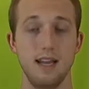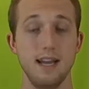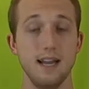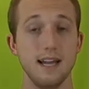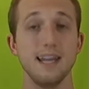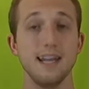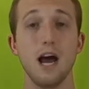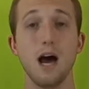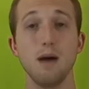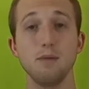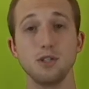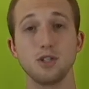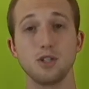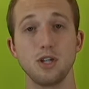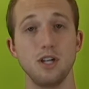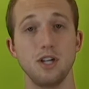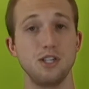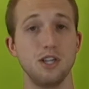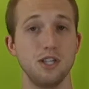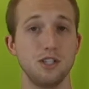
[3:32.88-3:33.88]
Now, I'm just
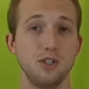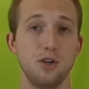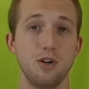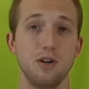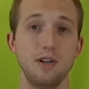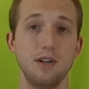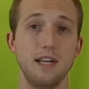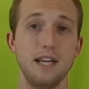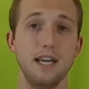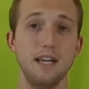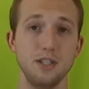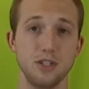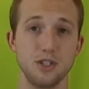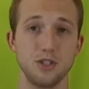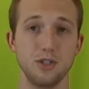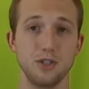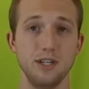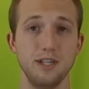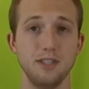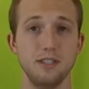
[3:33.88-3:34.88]
going to touch on
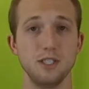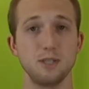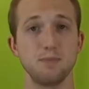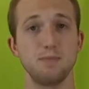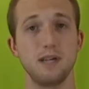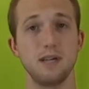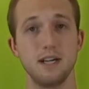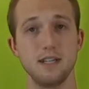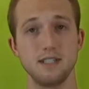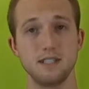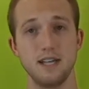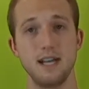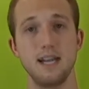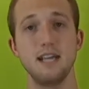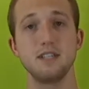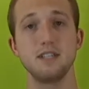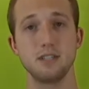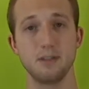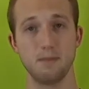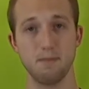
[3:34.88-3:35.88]
industry just because that
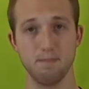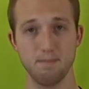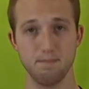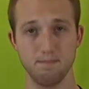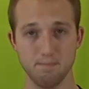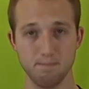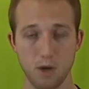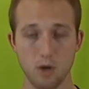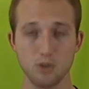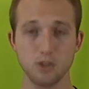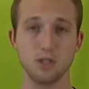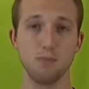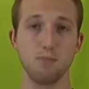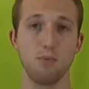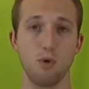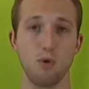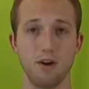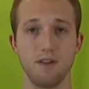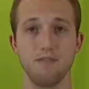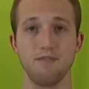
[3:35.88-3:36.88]
is the most
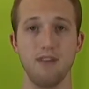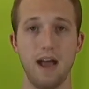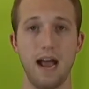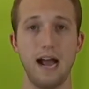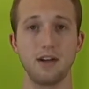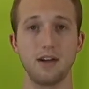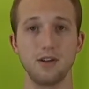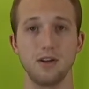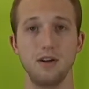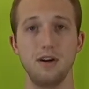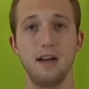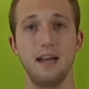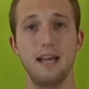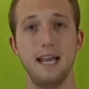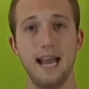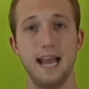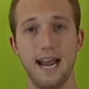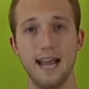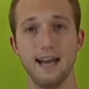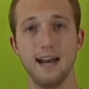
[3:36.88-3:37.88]
important factor
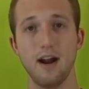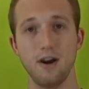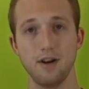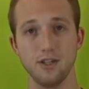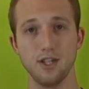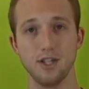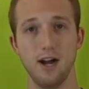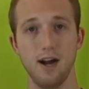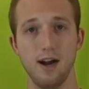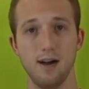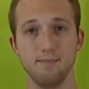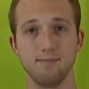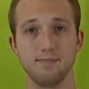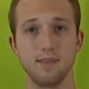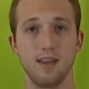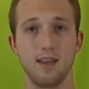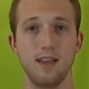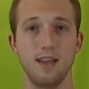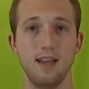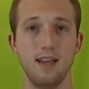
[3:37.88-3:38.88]
in our job.
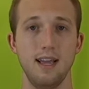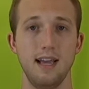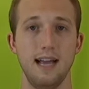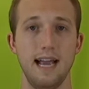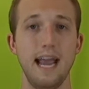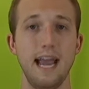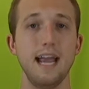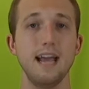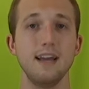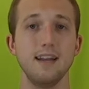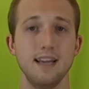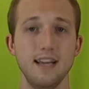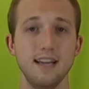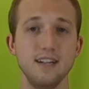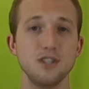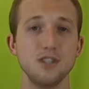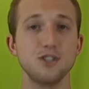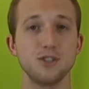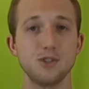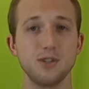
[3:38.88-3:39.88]
And
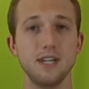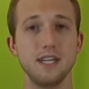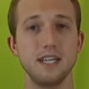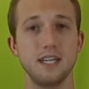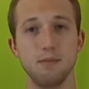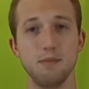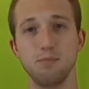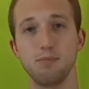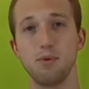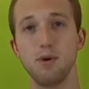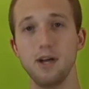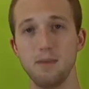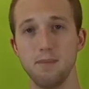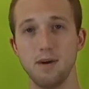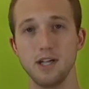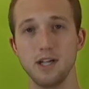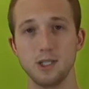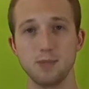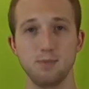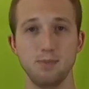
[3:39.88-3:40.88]
industry can pretty
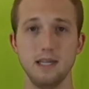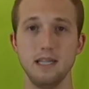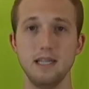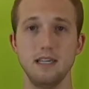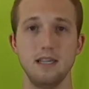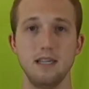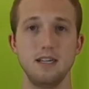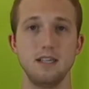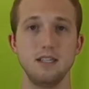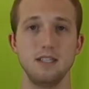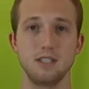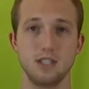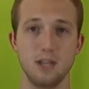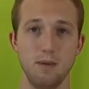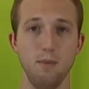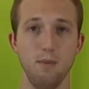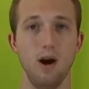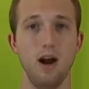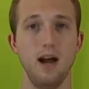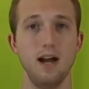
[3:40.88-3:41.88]
much be
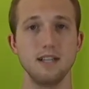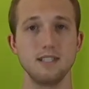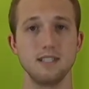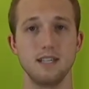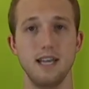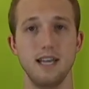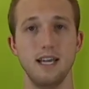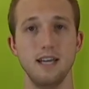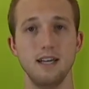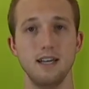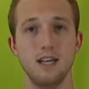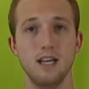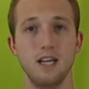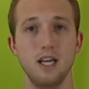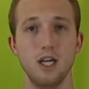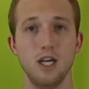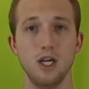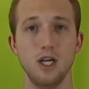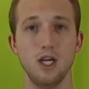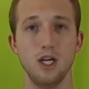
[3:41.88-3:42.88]
summarized in
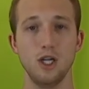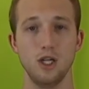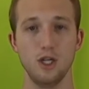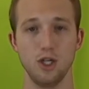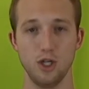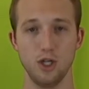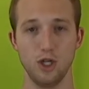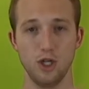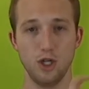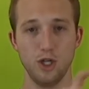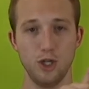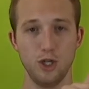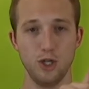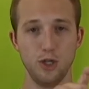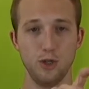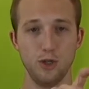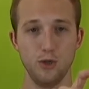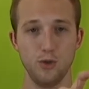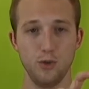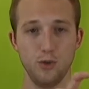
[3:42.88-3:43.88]

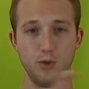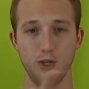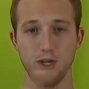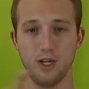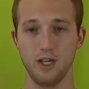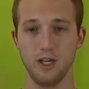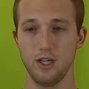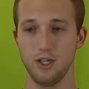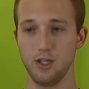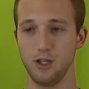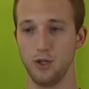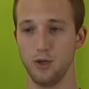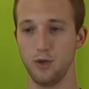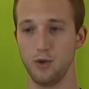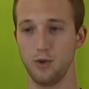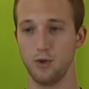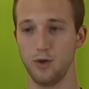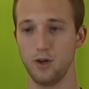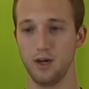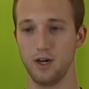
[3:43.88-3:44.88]
do
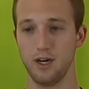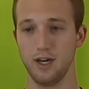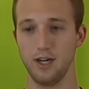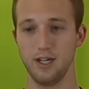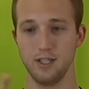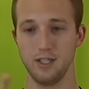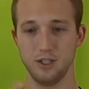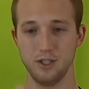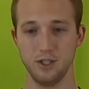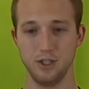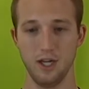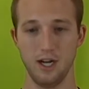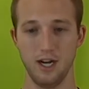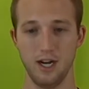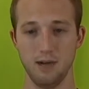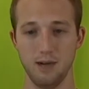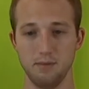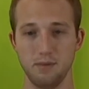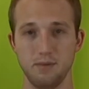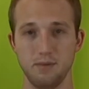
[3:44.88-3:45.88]
your job.